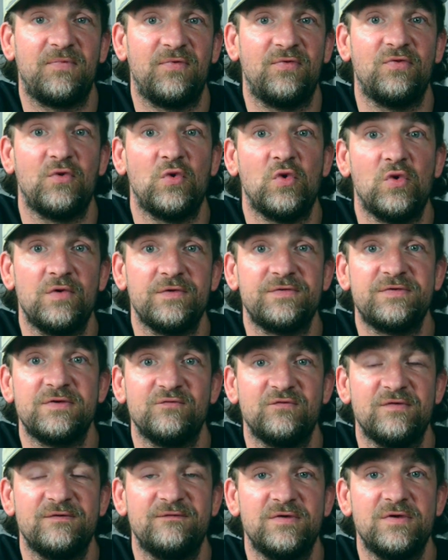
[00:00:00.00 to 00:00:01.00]
thoughts
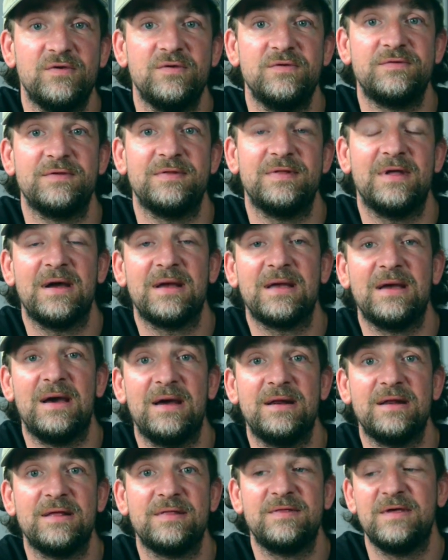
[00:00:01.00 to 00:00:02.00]
and reviews and that
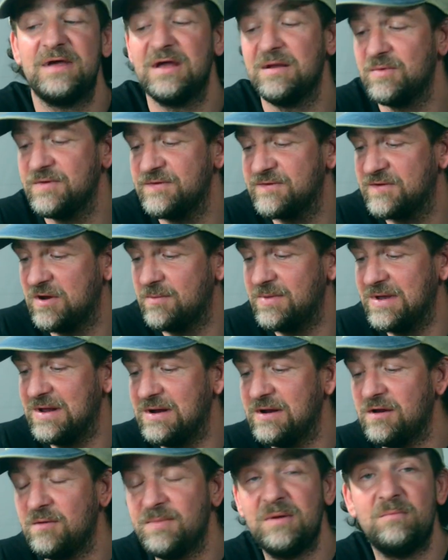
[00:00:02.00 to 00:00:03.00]
kind of thing, but there's going to be a
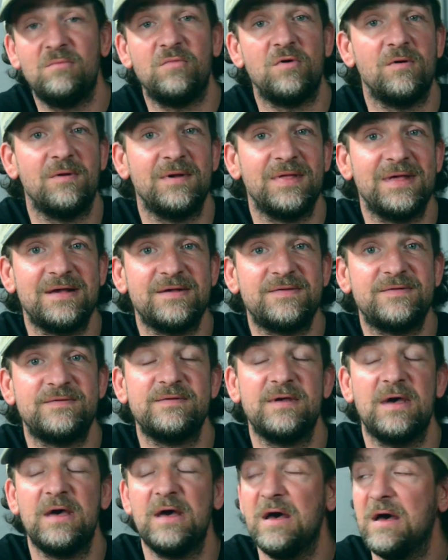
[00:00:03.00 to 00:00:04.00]
little bit more of
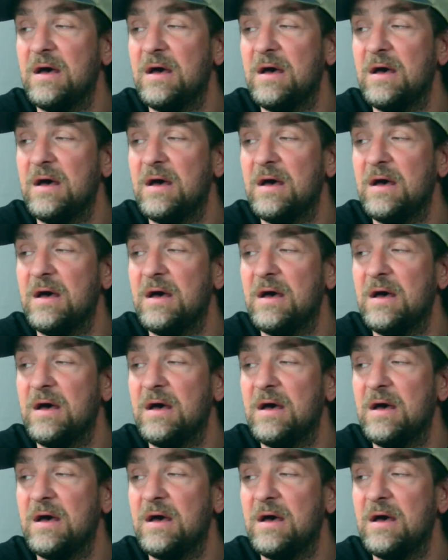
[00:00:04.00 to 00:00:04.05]
this.